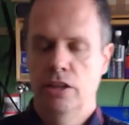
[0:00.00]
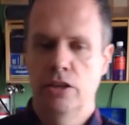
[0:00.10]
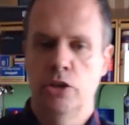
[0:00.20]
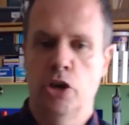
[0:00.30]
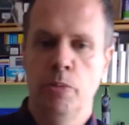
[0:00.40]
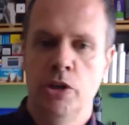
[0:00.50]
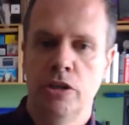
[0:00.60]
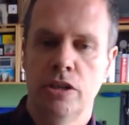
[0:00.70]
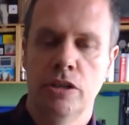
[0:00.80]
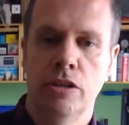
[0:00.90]
The top
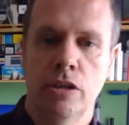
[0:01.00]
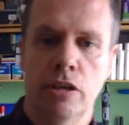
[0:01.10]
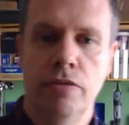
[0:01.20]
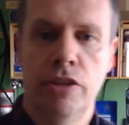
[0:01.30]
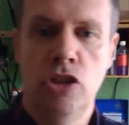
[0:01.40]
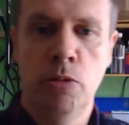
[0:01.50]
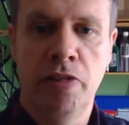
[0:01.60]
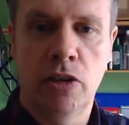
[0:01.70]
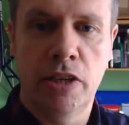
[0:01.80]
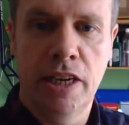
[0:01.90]
nut of the Super
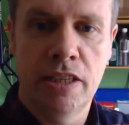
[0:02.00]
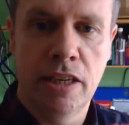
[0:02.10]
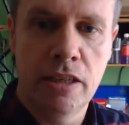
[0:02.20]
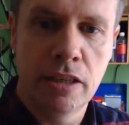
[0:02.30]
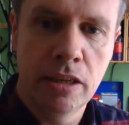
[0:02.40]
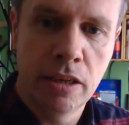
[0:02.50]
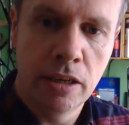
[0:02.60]
Record headset,